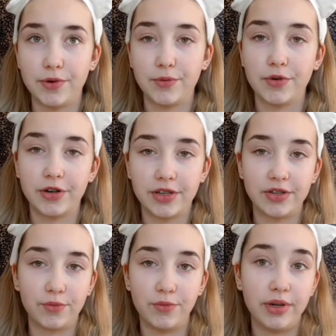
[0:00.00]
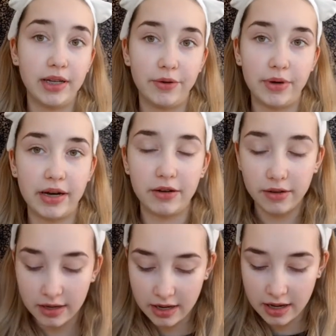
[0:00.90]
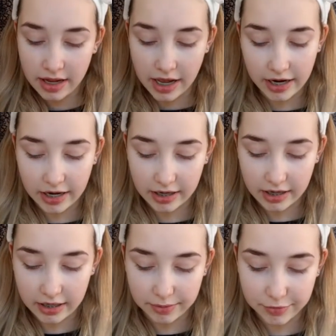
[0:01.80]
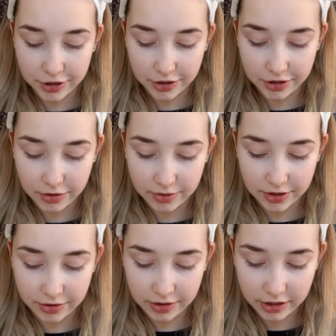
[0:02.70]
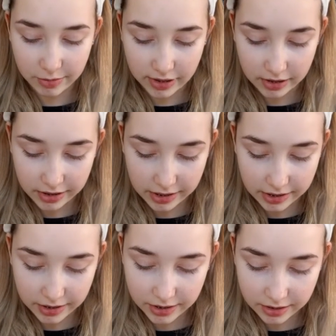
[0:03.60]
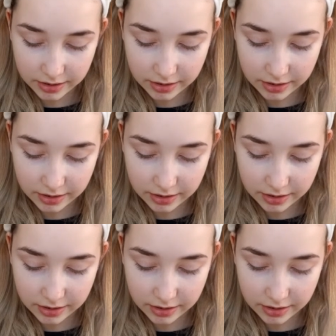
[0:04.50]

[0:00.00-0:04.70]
works really well. And I'm just going to do this because